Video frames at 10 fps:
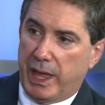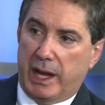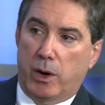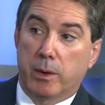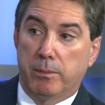
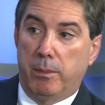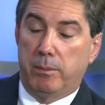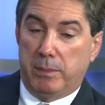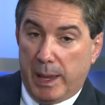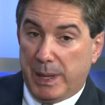that are
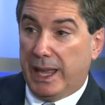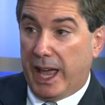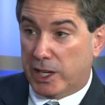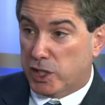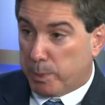maybe
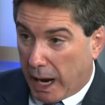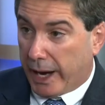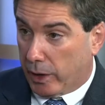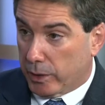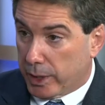
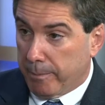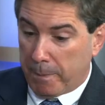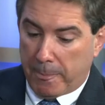expired,